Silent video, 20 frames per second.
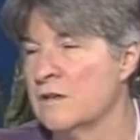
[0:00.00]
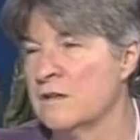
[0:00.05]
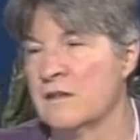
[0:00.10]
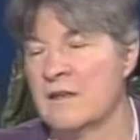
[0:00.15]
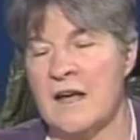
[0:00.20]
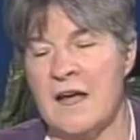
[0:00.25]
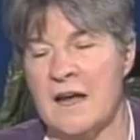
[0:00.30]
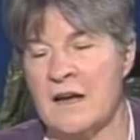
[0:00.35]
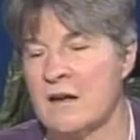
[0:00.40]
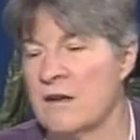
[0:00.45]

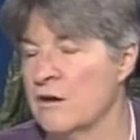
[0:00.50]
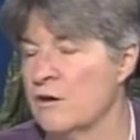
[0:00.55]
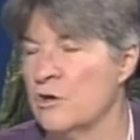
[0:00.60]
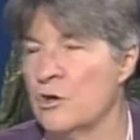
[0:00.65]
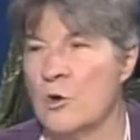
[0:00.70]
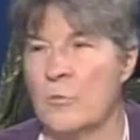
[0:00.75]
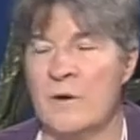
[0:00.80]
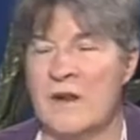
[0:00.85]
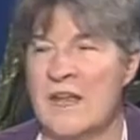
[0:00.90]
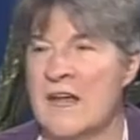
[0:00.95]
Like
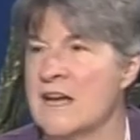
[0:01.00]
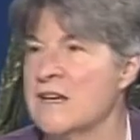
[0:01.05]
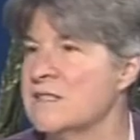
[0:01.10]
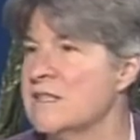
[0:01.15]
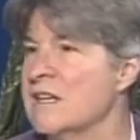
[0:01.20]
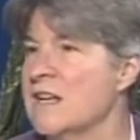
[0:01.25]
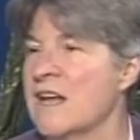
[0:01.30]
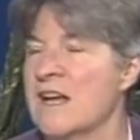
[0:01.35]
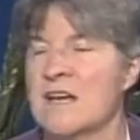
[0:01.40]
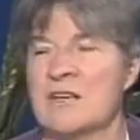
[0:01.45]
nobody has
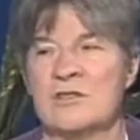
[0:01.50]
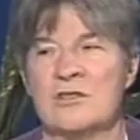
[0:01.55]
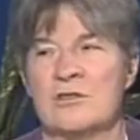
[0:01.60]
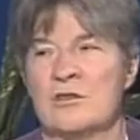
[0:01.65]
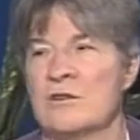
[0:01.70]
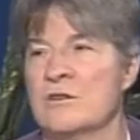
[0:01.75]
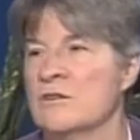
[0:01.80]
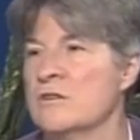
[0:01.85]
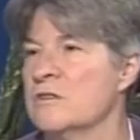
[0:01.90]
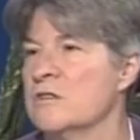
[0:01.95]
the
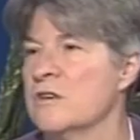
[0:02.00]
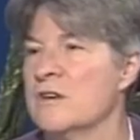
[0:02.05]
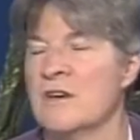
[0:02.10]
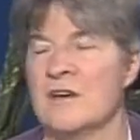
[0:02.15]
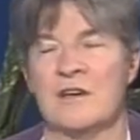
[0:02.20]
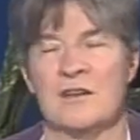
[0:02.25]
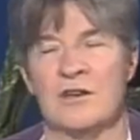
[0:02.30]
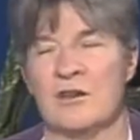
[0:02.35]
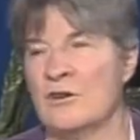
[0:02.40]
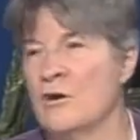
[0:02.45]
answers,
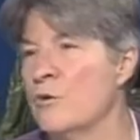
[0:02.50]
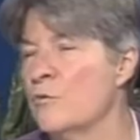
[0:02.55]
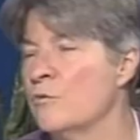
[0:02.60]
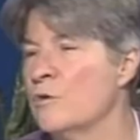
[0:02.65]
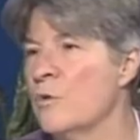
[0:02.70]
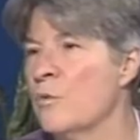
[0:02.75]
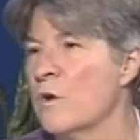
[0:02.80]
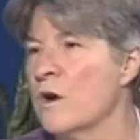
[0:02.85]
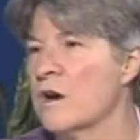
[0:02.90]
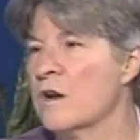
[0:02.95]
you don't know
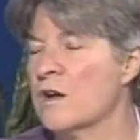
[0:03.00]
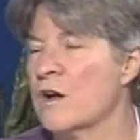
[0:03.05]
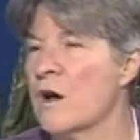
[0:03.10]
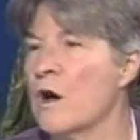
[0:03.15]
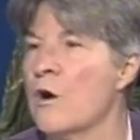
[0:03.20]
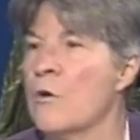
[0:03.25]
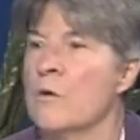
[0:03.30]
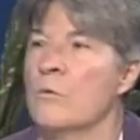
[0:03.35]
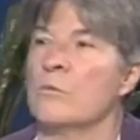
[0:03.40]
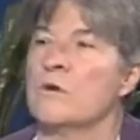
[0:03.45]
where to
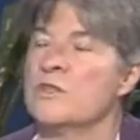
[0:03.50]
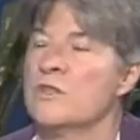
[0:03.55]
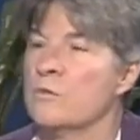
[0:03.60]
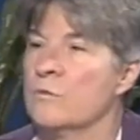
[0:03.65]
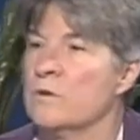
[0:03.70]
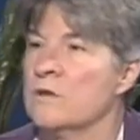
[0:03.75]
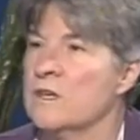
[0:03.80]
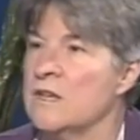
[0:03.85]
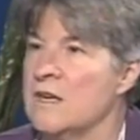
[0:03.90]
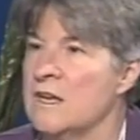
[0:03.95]
go, and what you
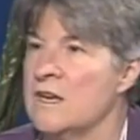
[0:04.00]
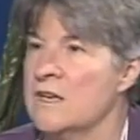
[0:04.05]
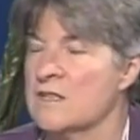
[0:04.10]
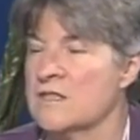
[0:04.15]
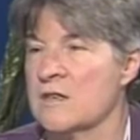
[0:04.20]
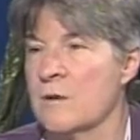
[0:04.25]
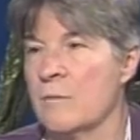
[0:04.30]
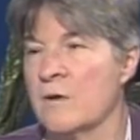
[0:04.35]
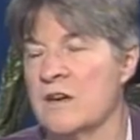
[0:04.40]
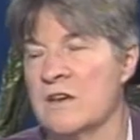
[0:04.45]
really need is
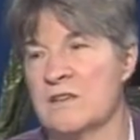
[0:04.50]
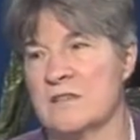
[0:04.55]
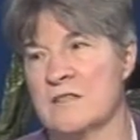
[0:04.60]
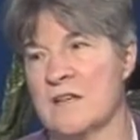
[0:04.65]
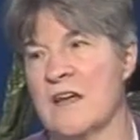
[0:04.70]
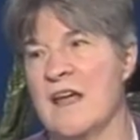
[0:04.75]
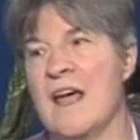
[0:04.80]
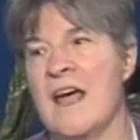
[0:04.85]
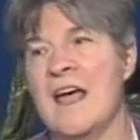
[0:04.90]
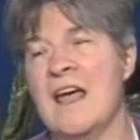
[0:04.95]
somebody to
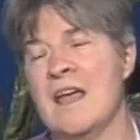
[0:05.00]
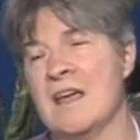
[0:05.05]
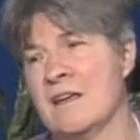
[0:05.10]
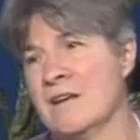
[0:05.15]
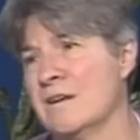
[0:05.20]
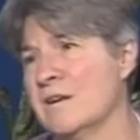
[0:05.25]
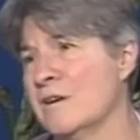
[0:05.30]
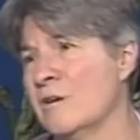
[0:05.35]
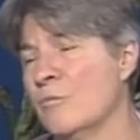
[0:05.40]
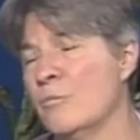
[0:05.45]
say, hey,
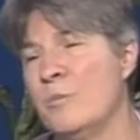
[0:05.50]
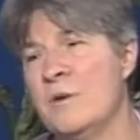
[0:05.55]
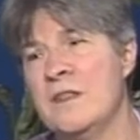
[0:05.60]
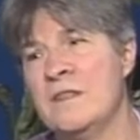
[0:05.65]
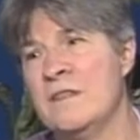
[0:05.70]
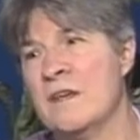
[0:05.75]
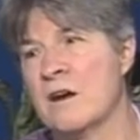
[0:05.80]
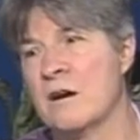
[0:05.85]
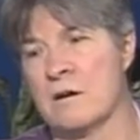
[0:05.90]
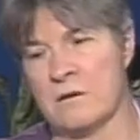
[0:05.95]
been
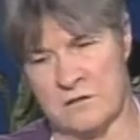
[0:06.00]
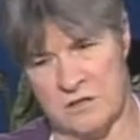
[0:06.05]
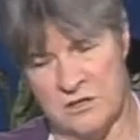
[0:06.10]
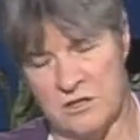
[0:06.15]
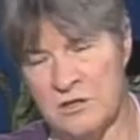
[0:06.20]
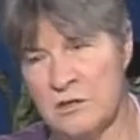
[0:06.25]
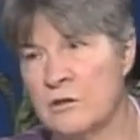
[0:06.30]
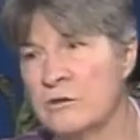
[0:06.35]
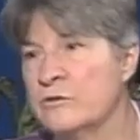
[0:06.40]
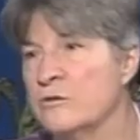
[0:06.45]
there,
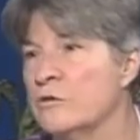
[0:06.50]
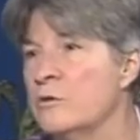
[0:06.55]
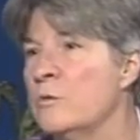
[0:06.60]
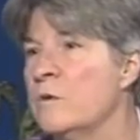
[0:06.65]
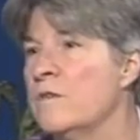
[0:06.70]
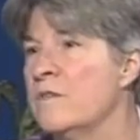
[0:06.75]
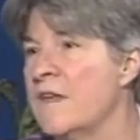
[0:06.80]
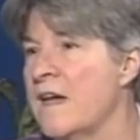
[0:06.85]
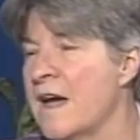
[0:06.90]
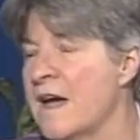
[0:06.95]
still
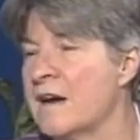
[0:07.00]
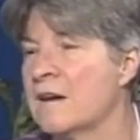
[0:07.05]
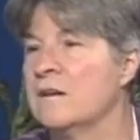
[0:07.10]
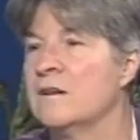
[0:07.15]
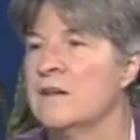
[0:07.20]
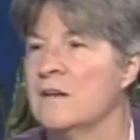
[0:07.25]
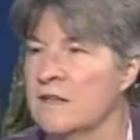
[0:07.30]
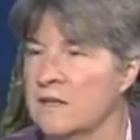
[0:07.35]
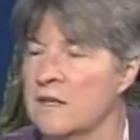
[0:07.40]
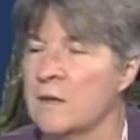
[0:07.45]
doing that,
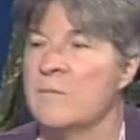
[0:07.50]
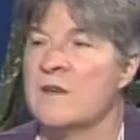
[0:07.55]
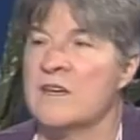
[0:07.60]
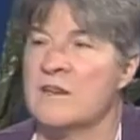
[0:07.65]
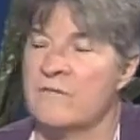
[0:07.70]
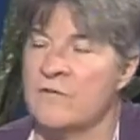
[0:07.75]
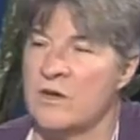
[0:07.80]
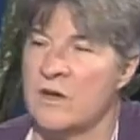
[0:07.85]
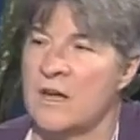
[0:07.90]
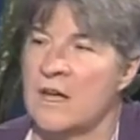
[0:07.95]
let me
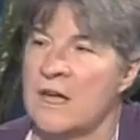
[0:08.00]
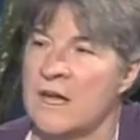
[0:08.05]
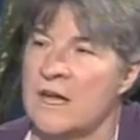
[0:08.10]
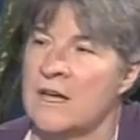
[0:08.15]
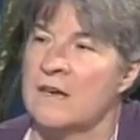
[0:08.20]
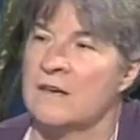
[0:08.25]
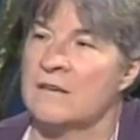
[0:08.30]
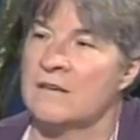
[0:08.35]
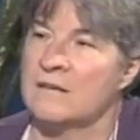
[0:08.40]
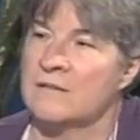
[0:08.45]
give you a
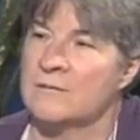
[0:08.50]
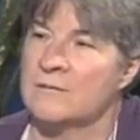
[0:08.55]
hand.